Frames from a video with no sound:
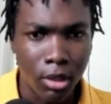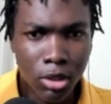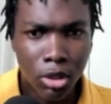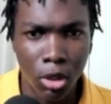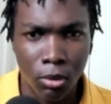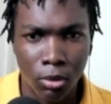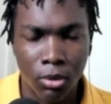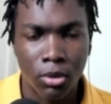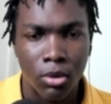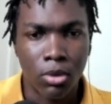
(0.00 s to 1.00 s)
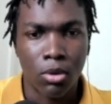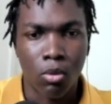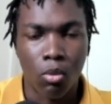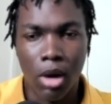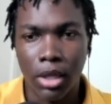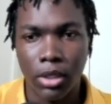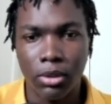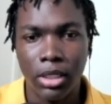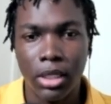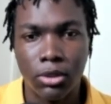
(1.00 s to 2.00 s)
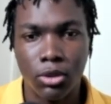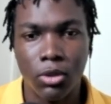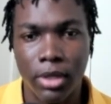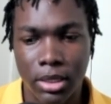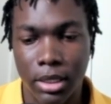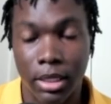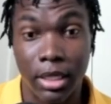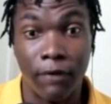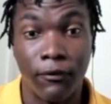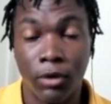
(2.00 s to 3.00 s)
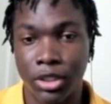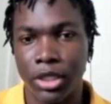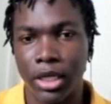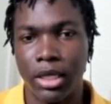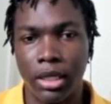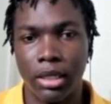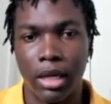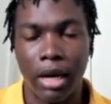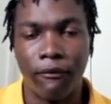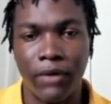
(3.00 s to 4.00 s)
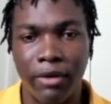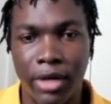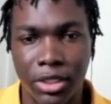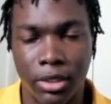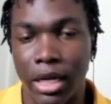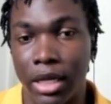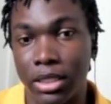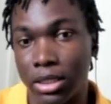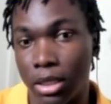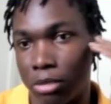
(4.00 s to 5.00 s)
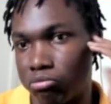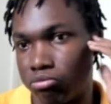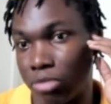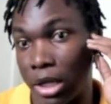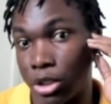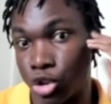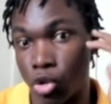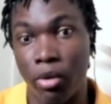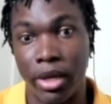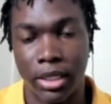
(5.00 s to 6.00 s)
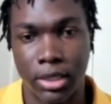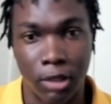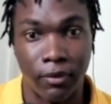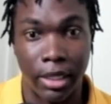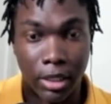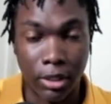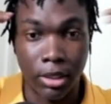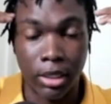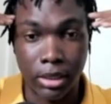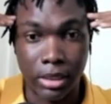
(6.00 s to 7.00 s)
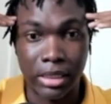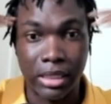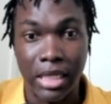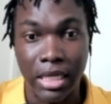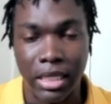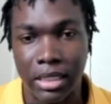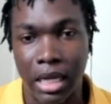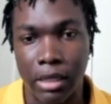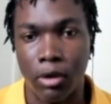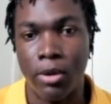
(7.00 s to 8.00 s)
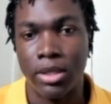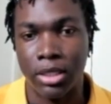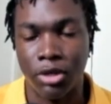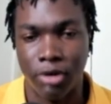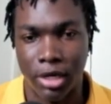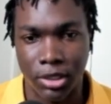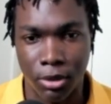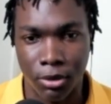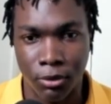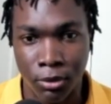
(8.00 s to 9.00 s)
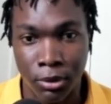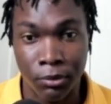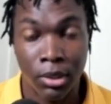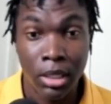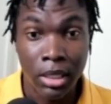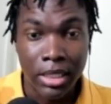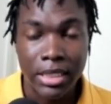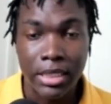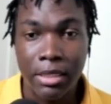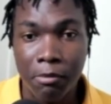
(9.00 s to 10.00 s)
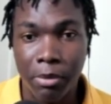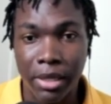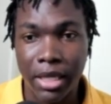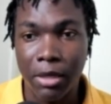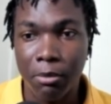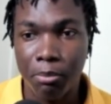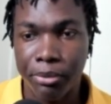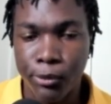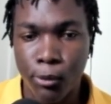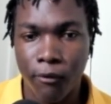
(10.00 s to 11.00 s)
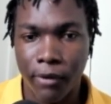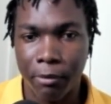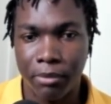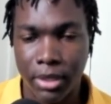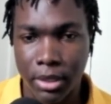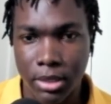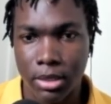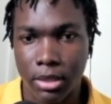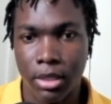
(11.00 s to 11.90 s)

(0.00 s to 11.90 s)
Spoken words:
No, what you need to do instead, if you're checking a variation and it's not like showing itself, like you're not seeing exactly how is it crashing through, simply improve a piece.